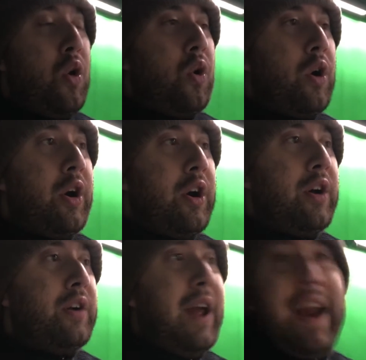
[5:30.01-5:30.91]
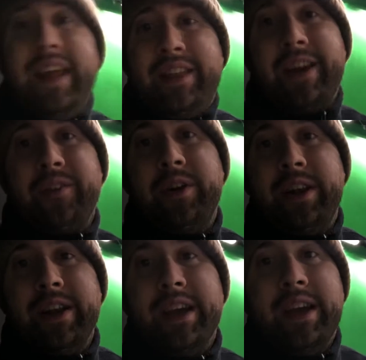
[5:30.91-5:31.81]
or anything
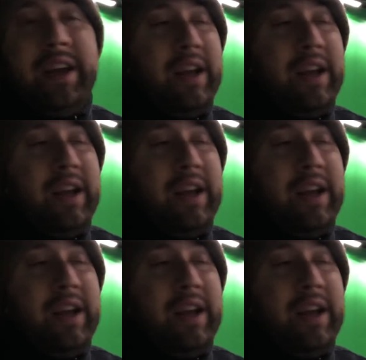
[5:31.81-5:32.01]
really.